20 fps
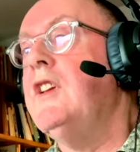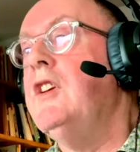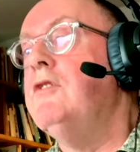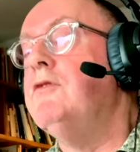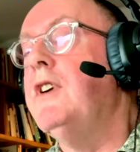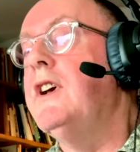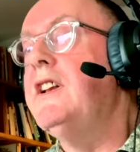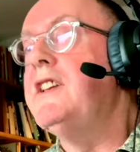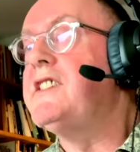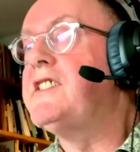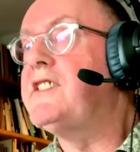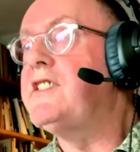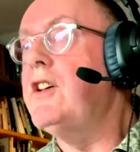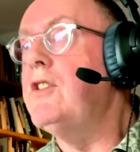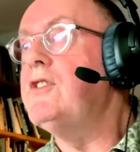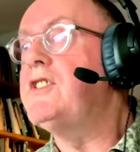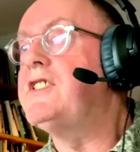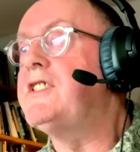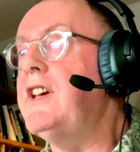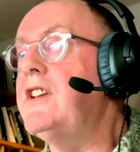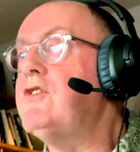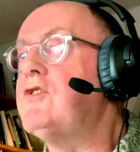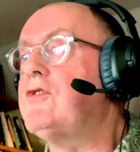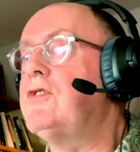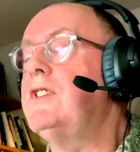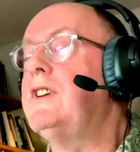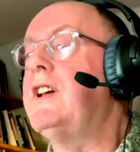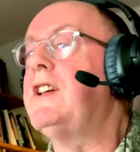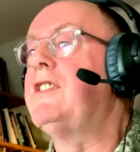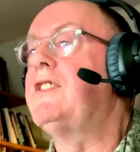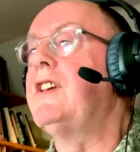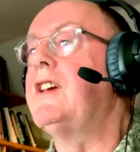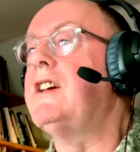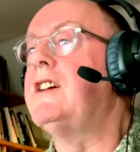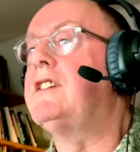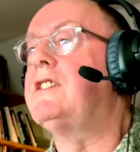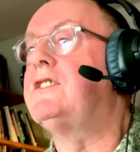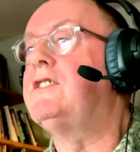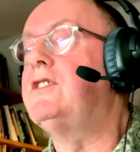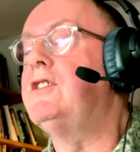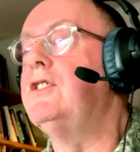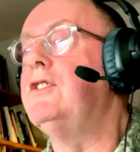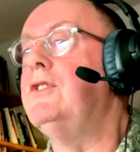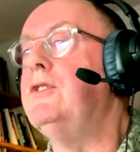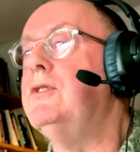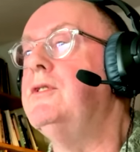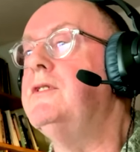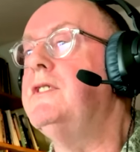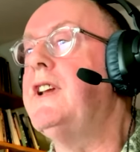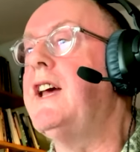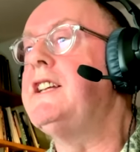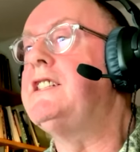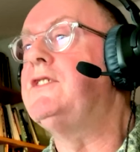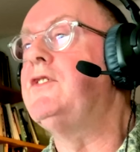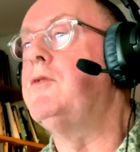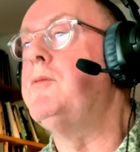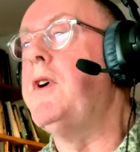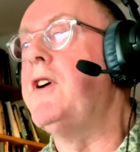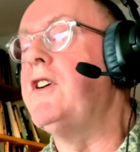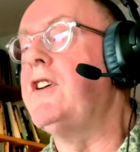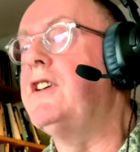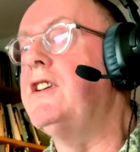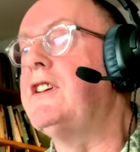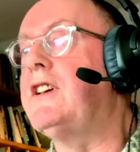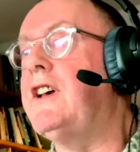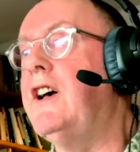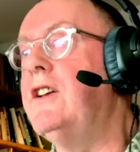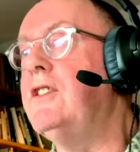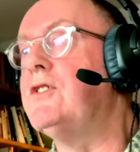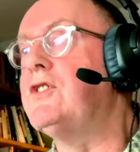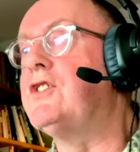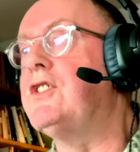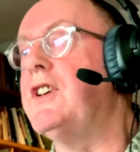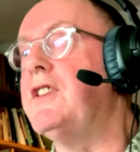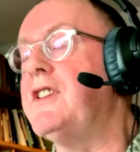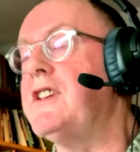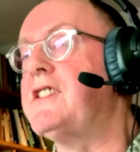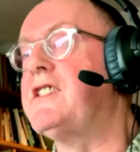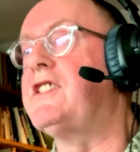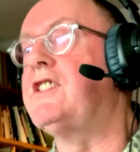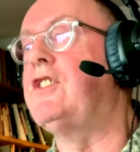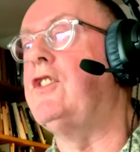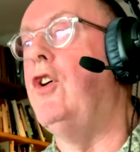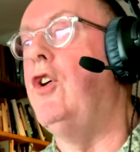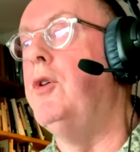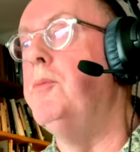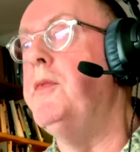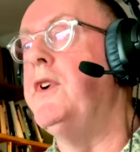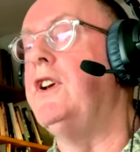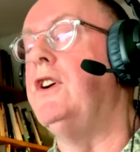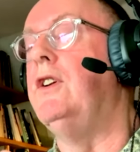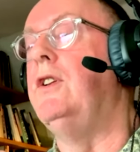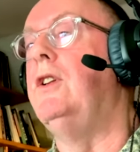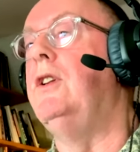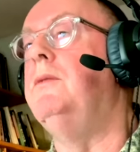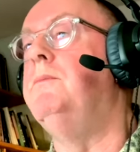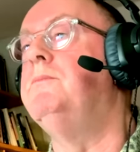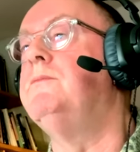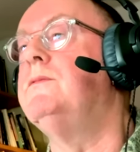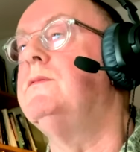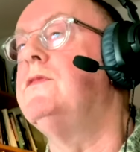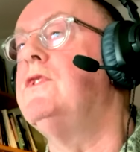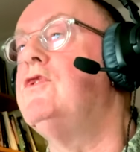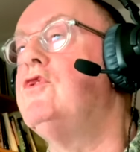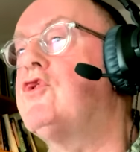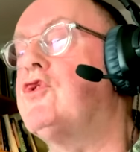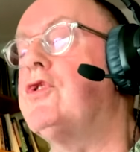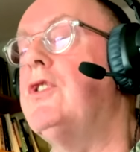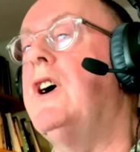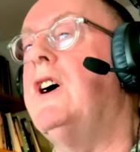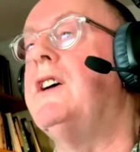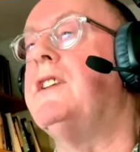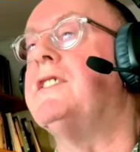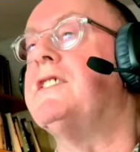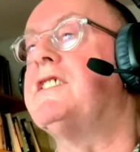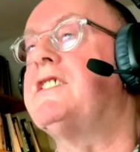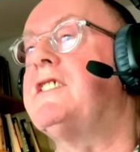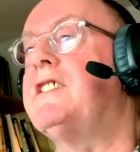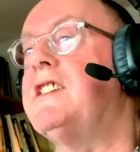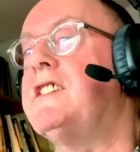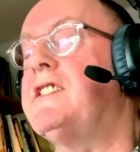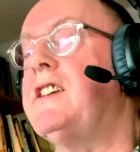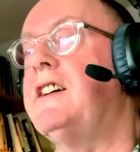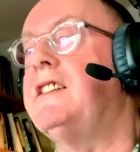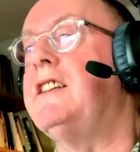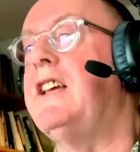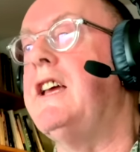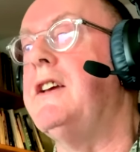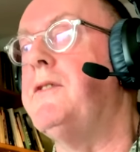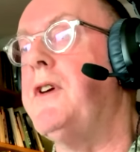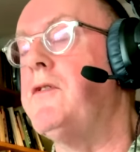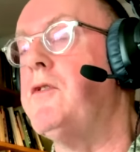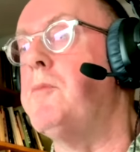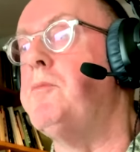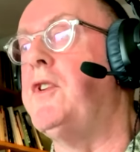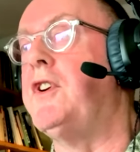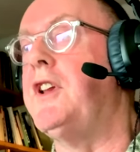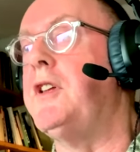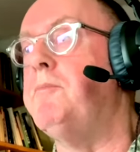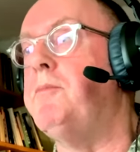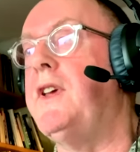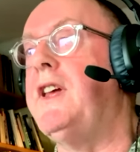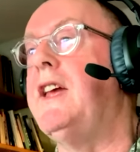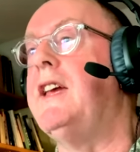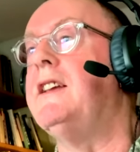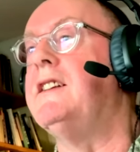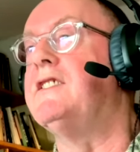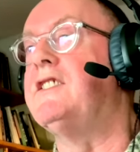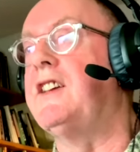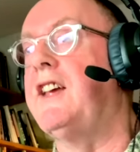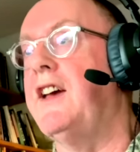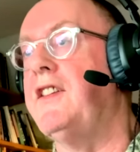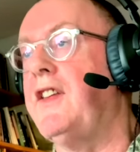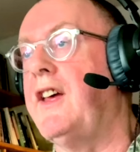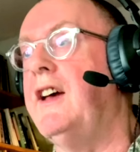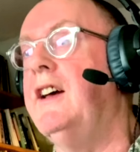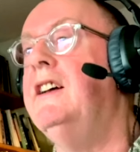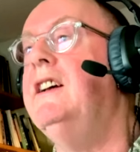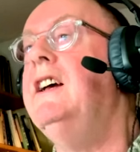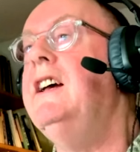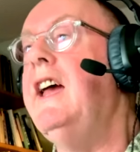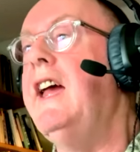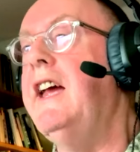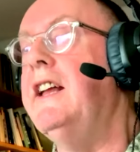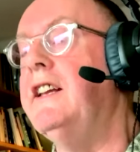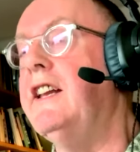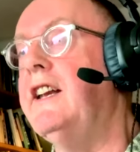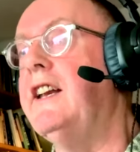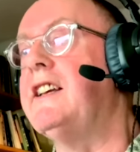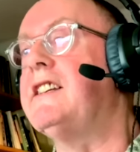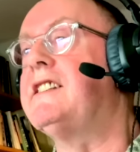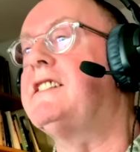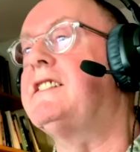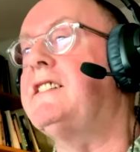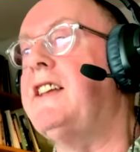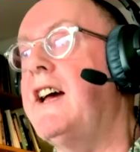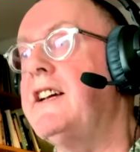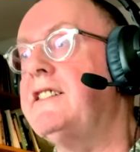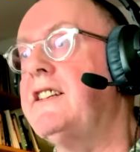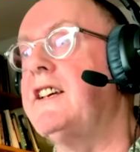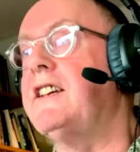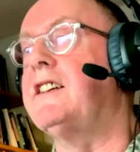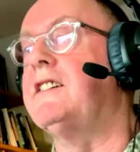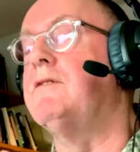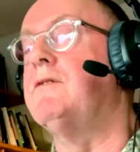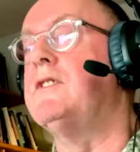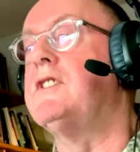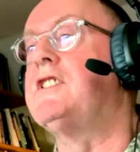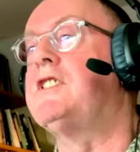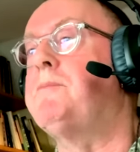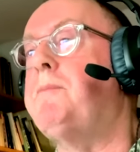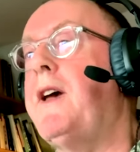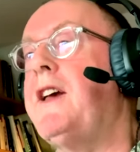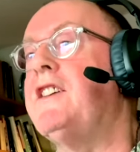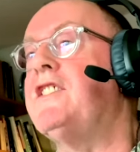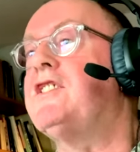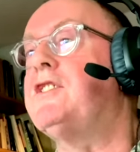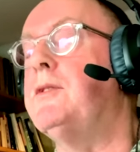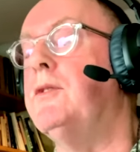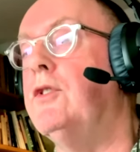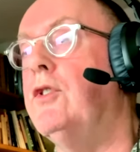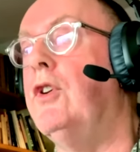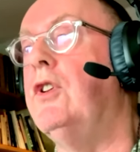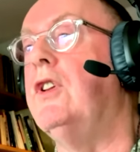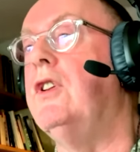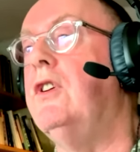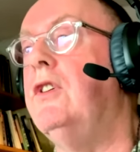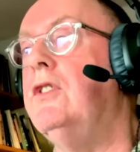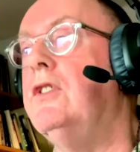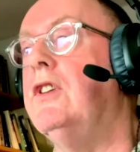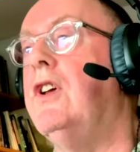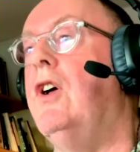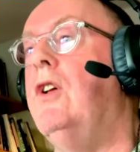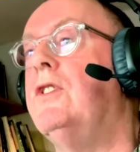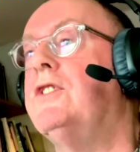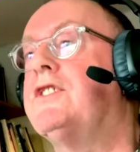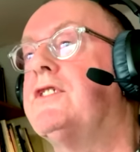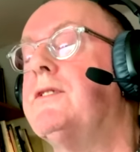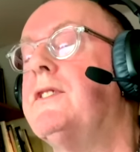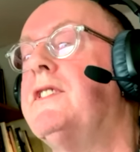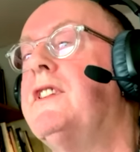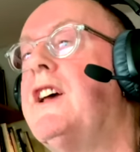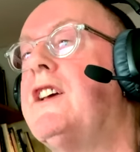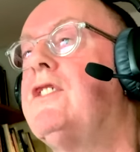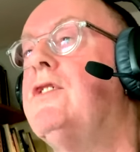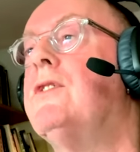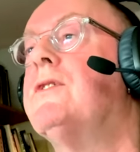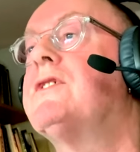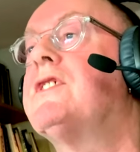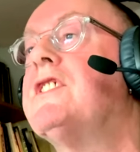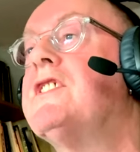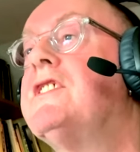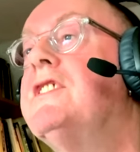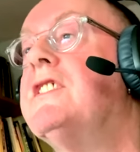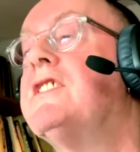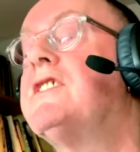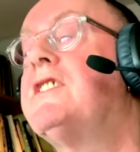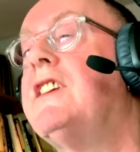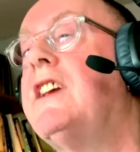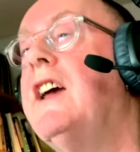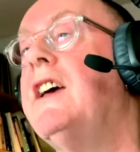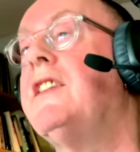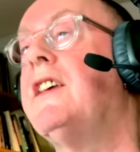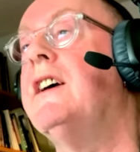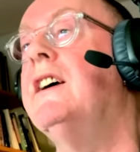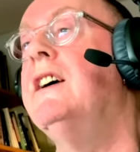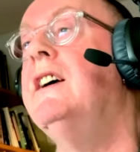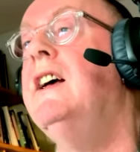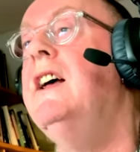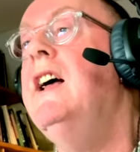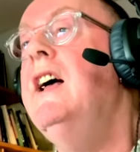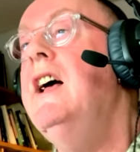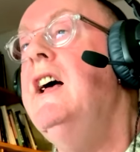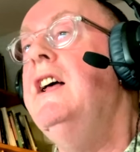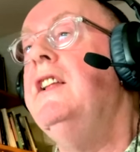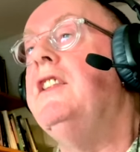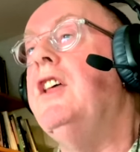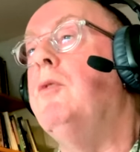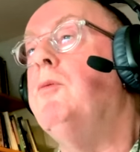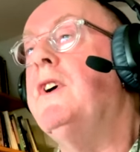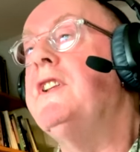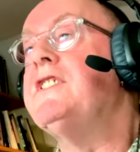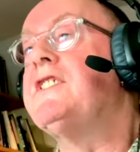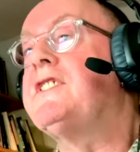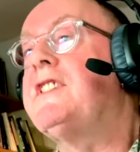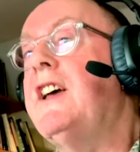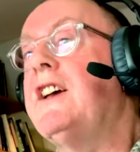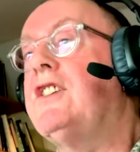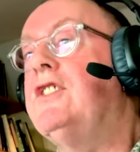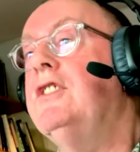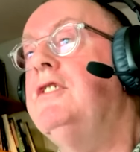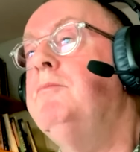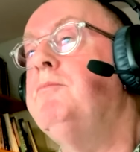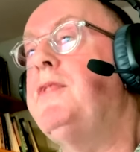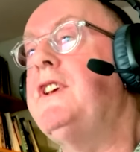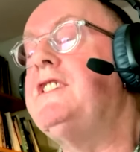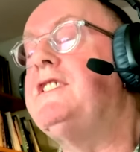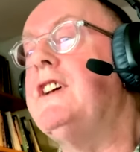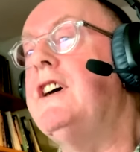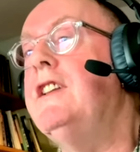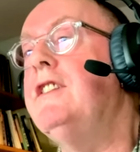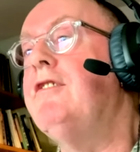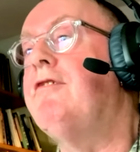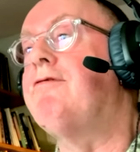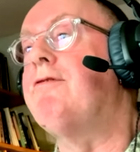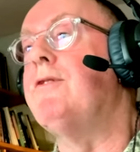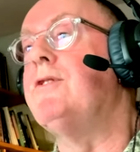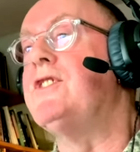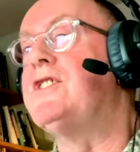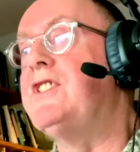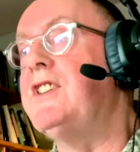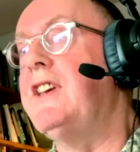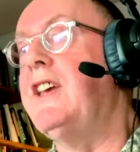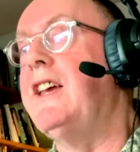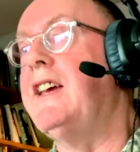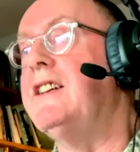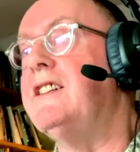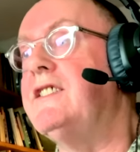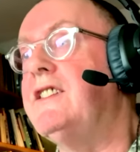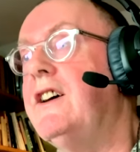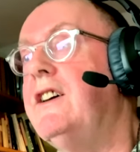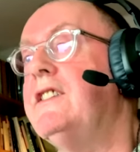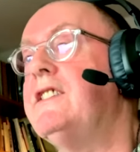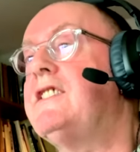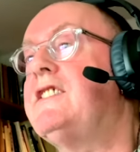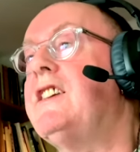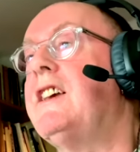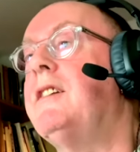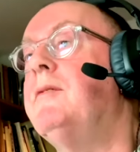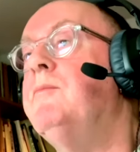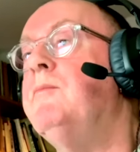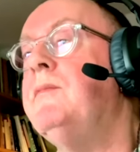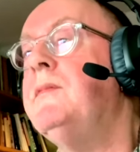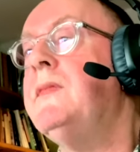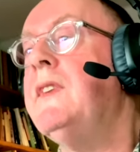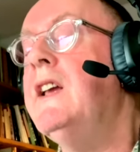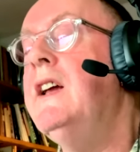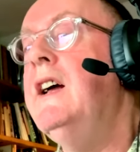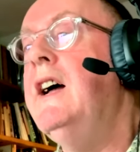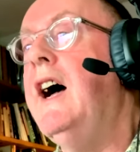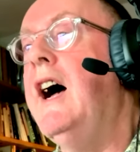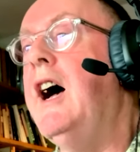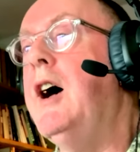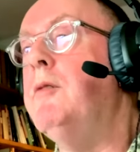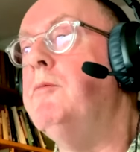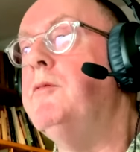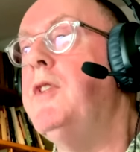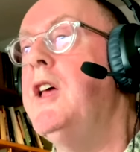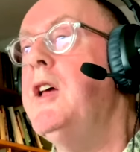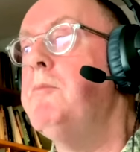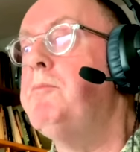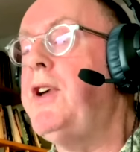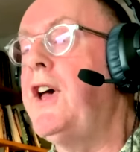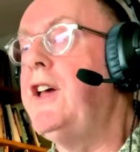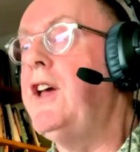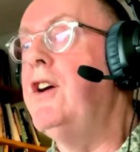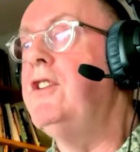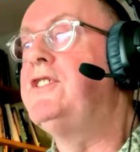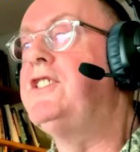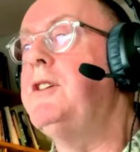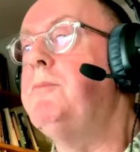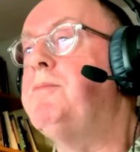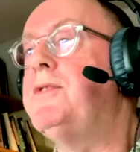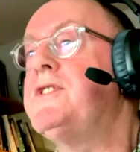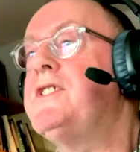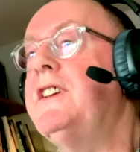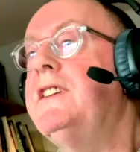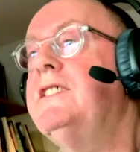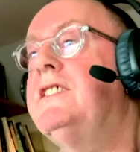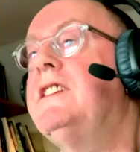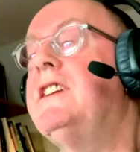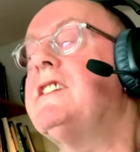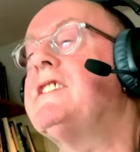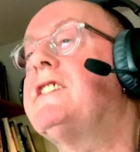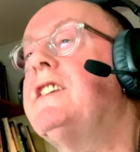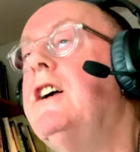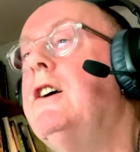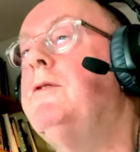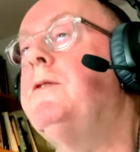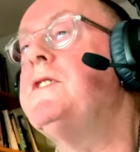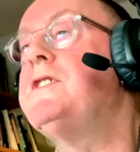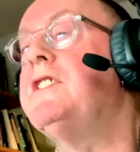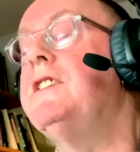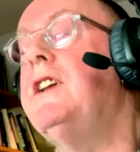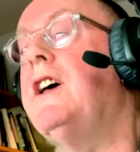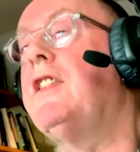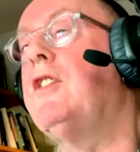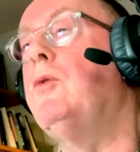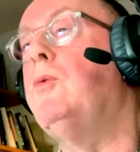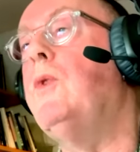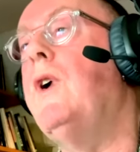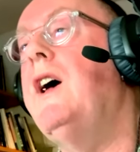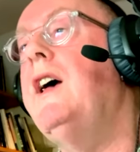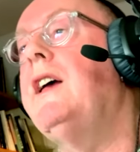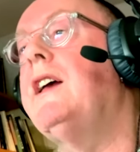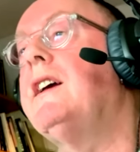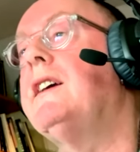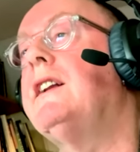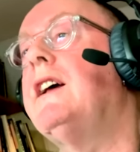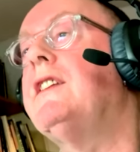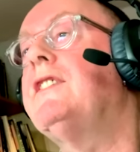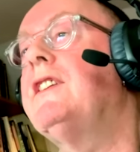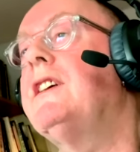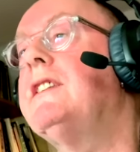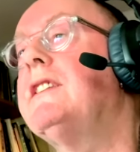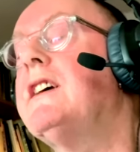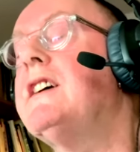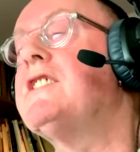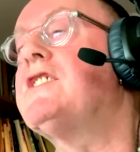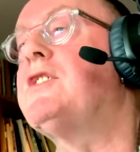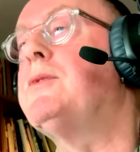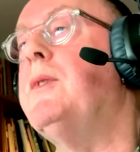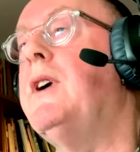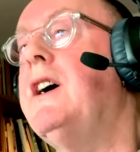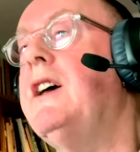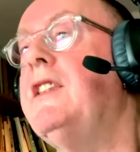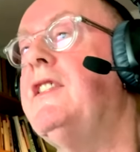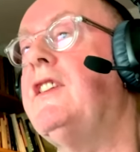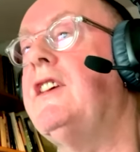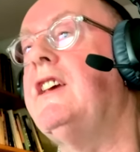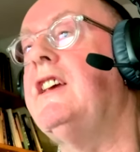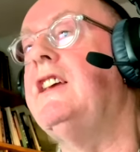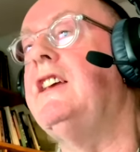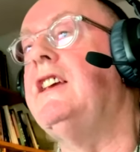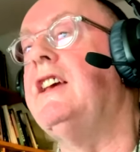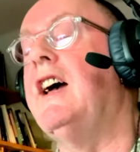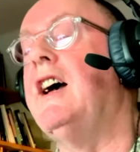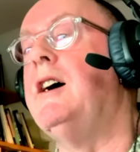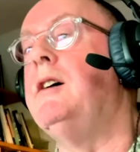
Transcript: really so central, I think, to Native American culture, this communal trance, this idea of everybody being together in an ecstatic space, or all altering their consciousness together, that once that couldn't be done through singing and dancing, peyote presented itself as another way. And I think that's why the